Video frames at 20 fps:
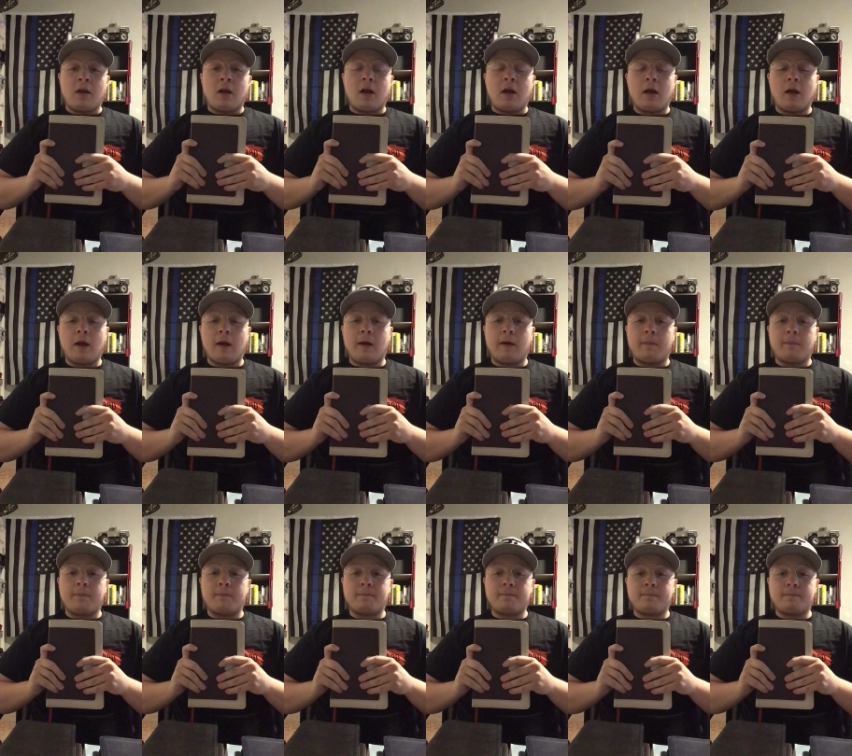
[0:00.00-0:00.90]

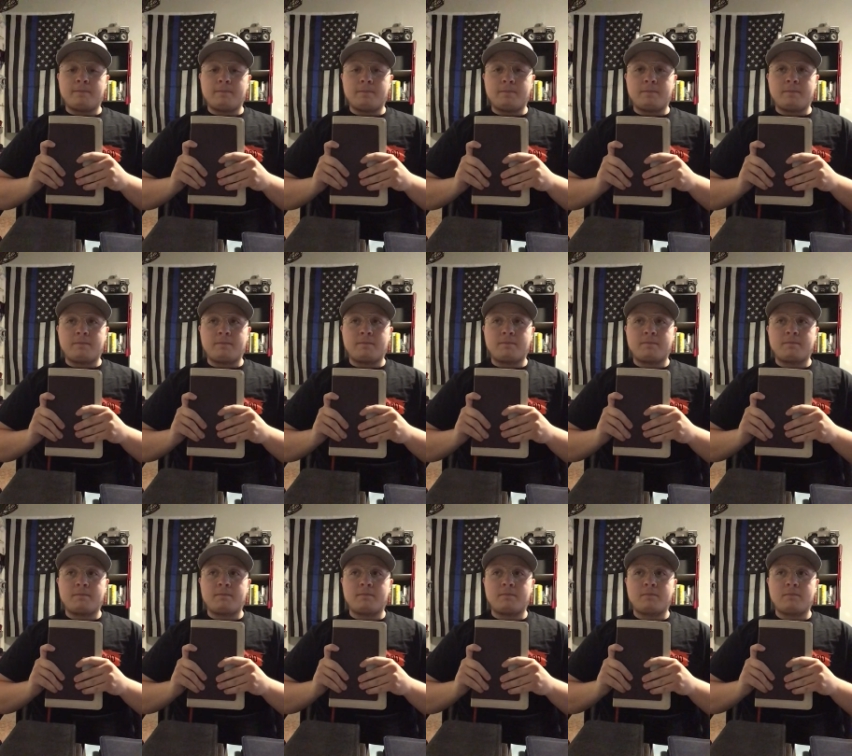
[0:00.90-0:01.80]

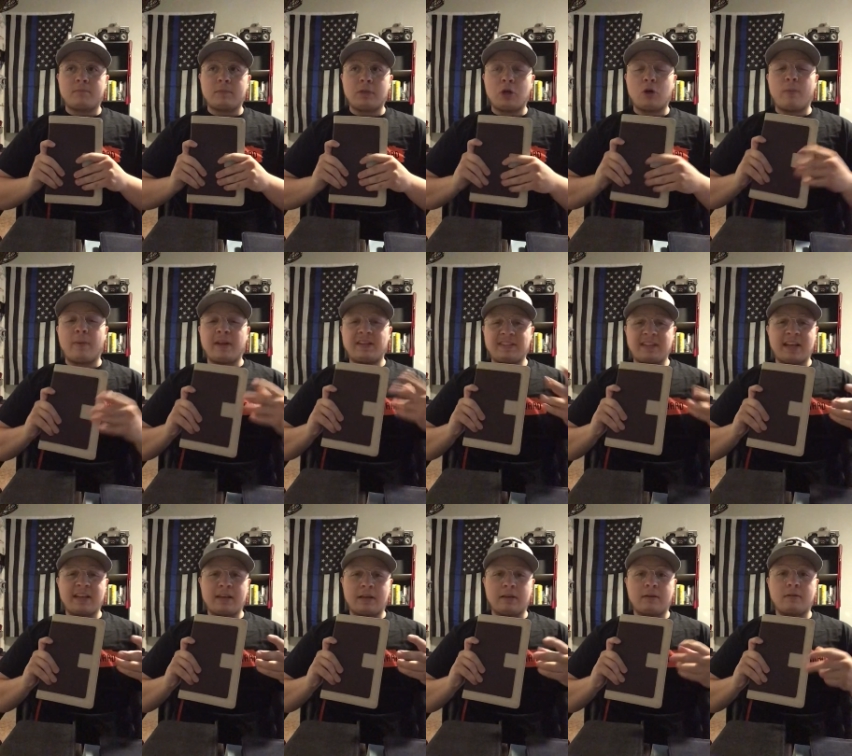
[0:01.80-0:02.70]
or my
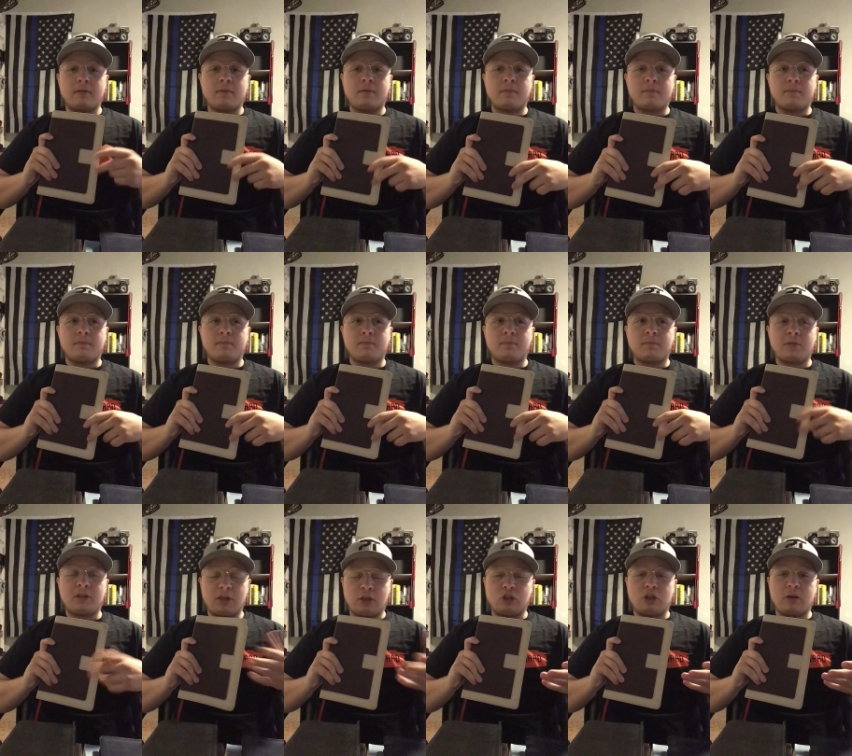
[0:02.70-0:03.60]
second
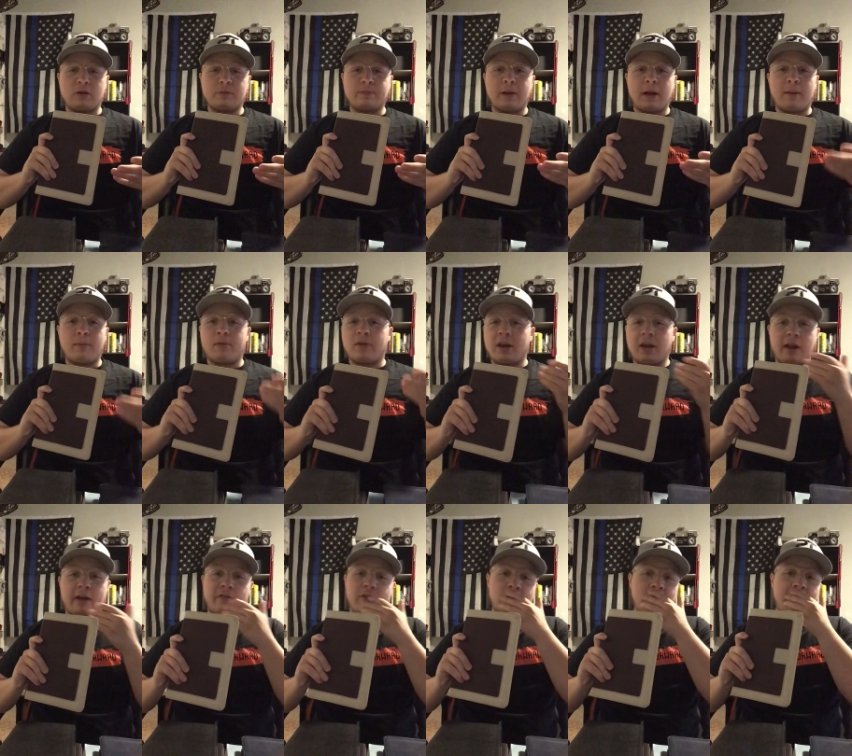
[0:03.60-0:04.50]
King James Bible that I
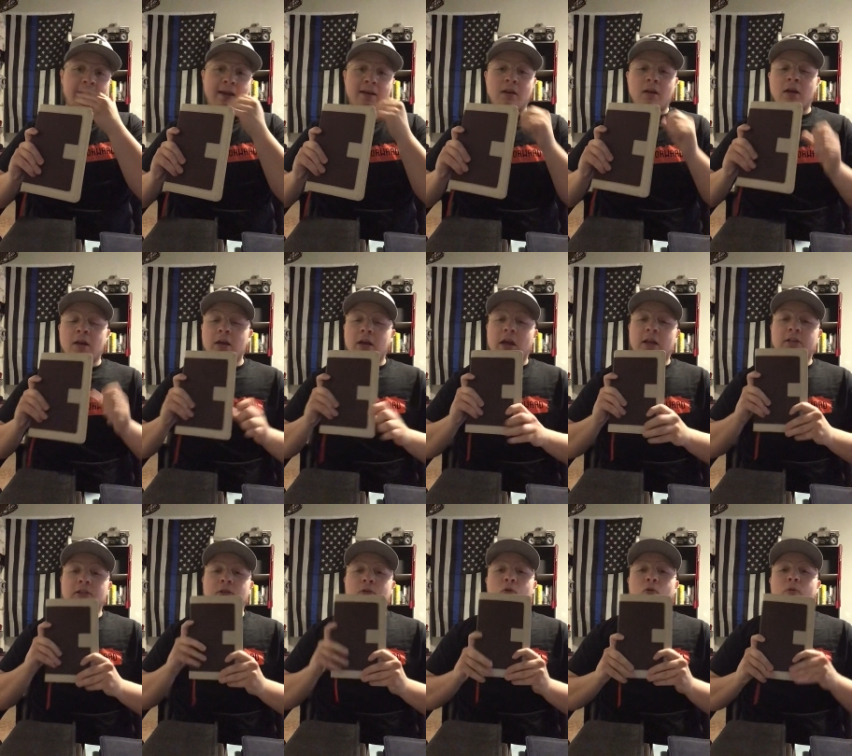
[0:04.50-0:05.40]
ever got. It's
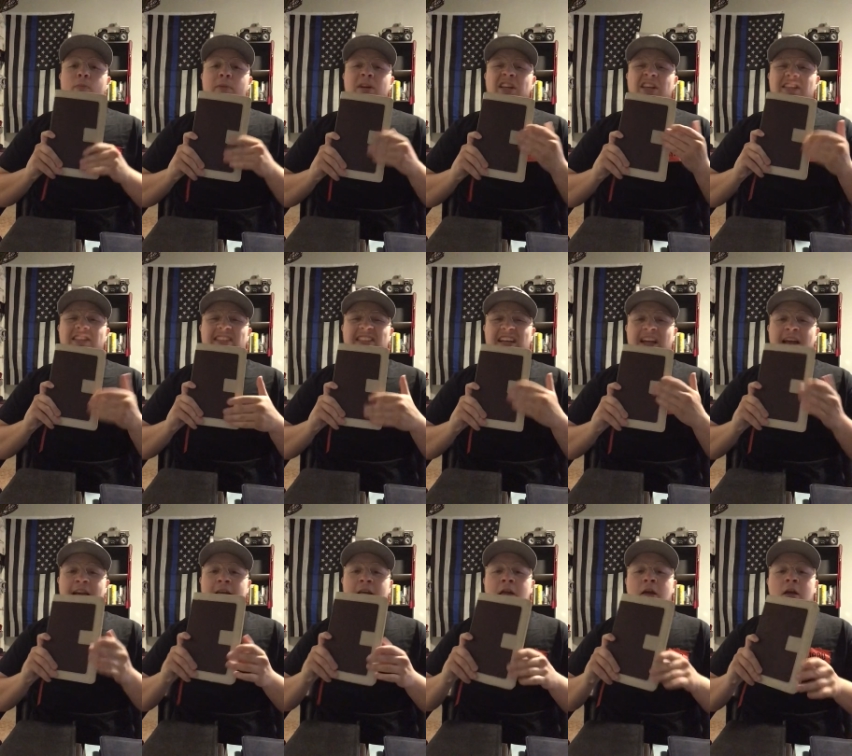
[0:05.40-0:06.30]
a cool mini
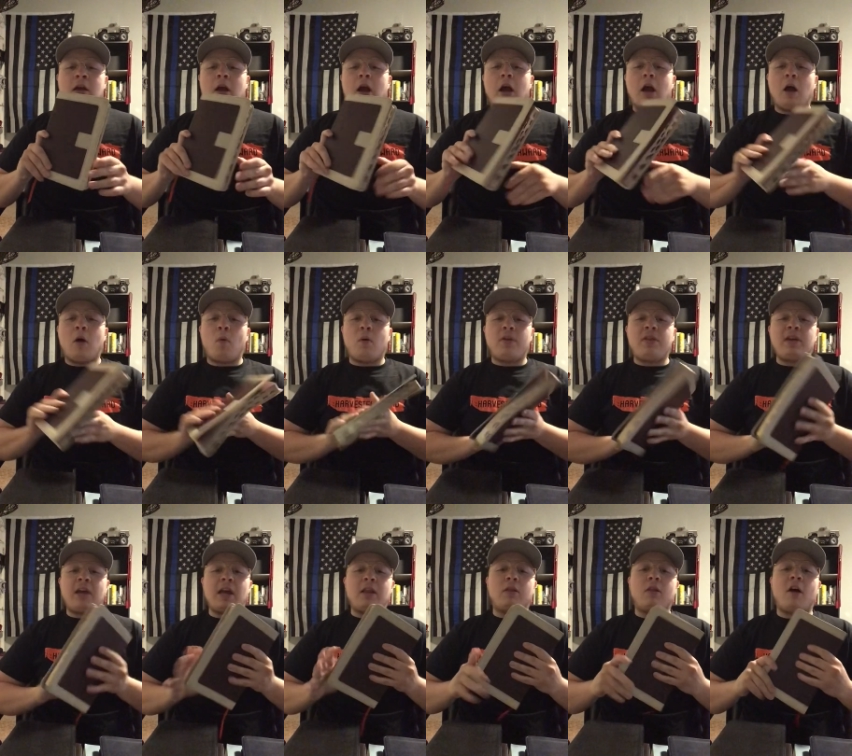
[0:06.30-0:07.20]
design. One
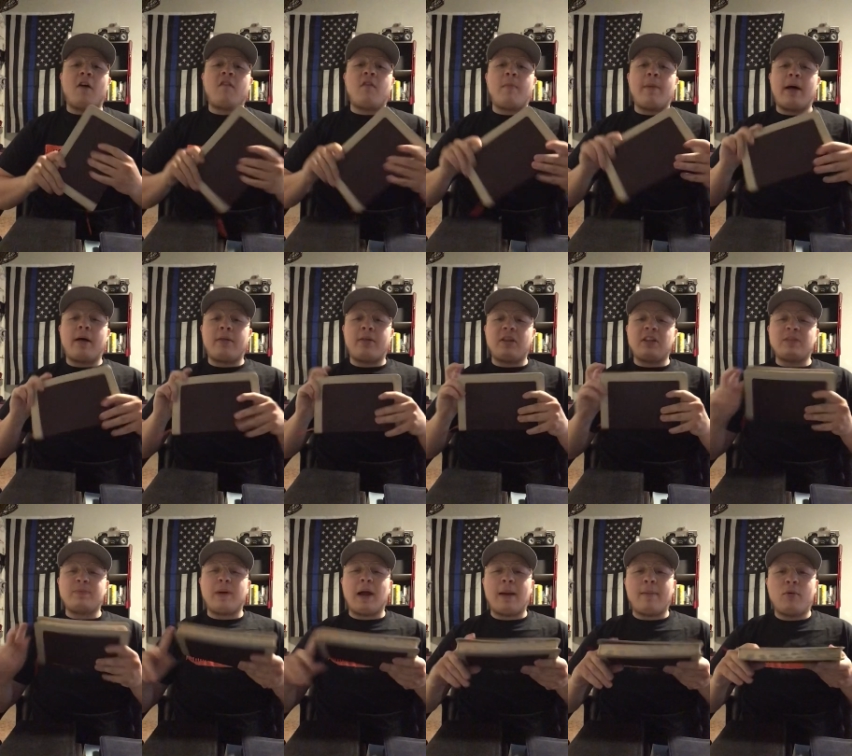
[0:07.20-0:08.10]
thing I love about this
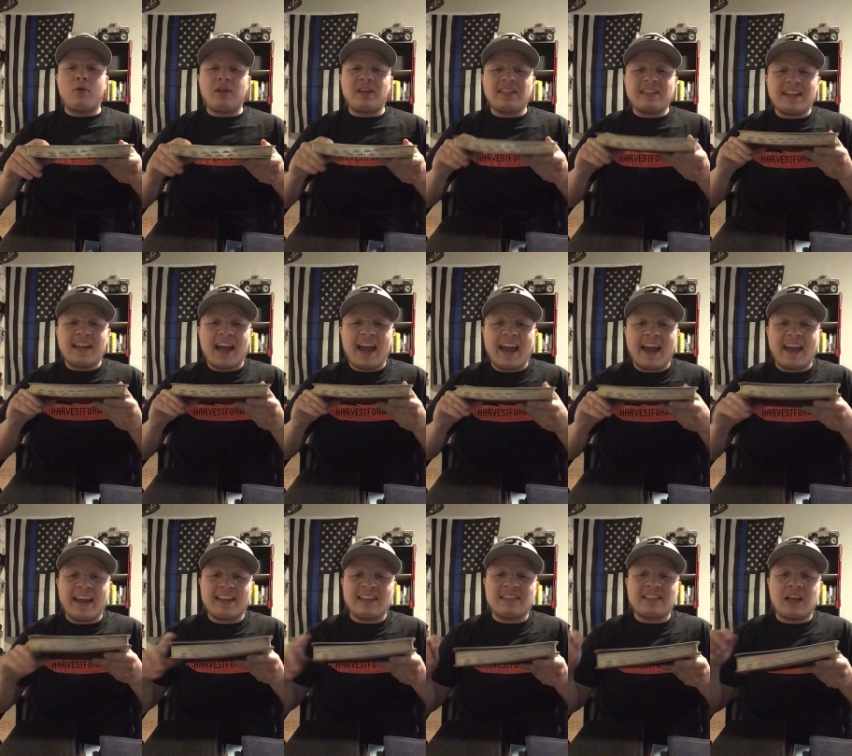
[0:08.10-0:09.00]
Bible is it
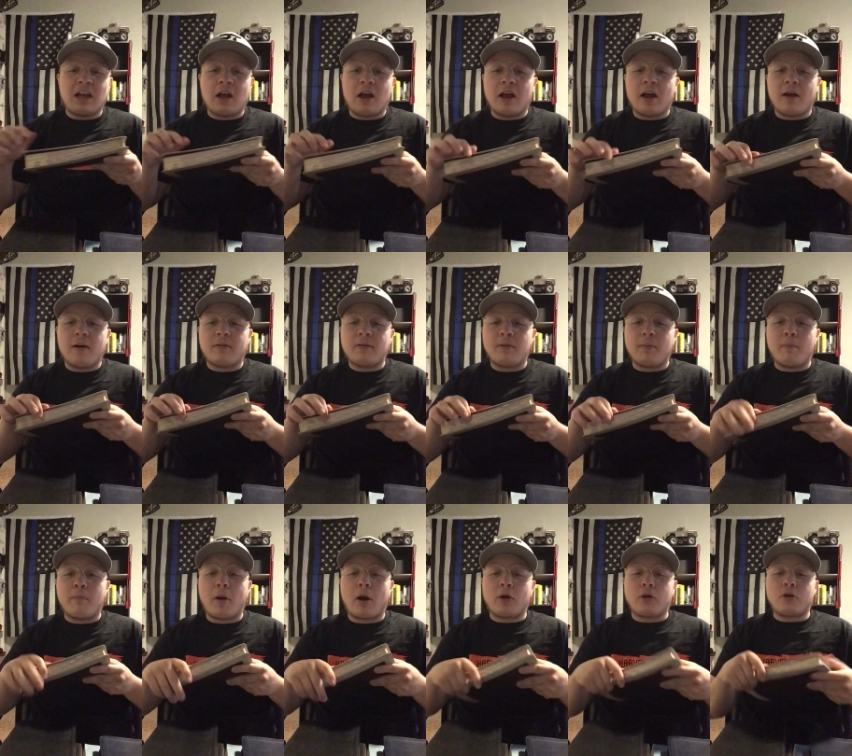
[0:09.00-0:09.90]
has the
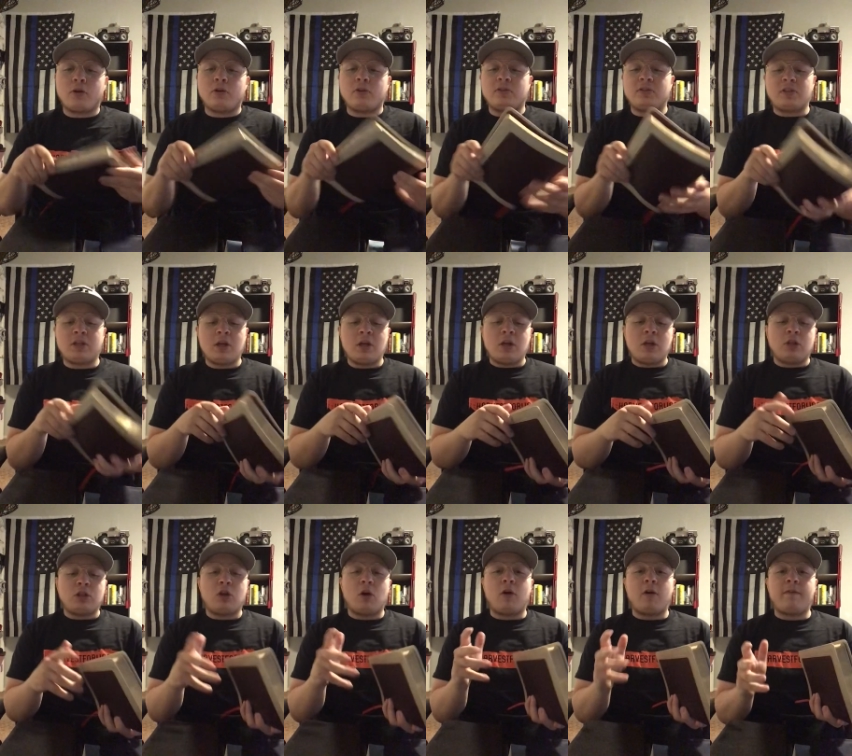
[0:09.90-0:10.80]
markers.
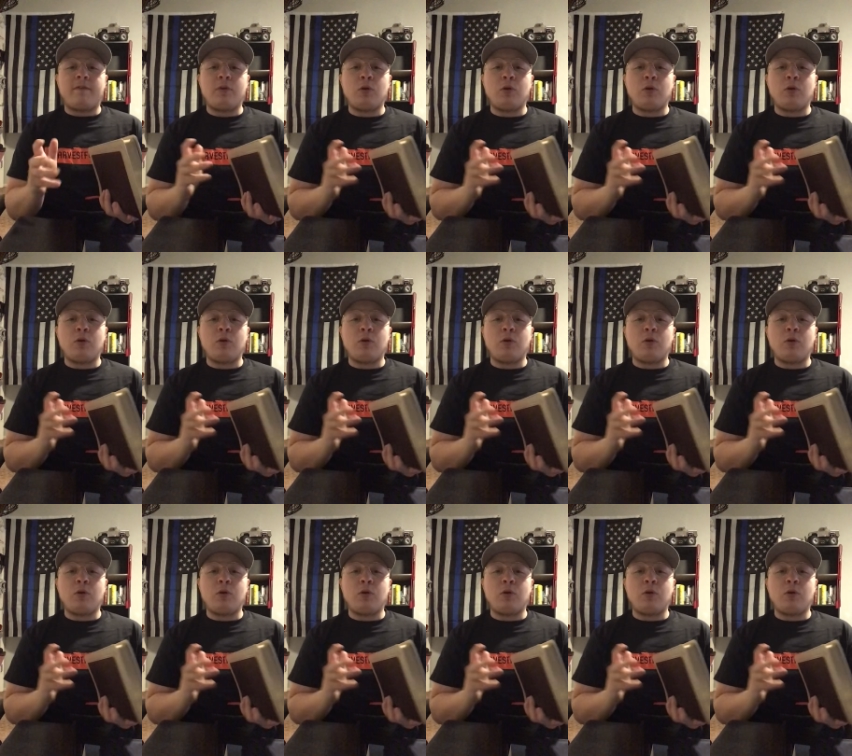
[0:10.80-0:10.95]
So if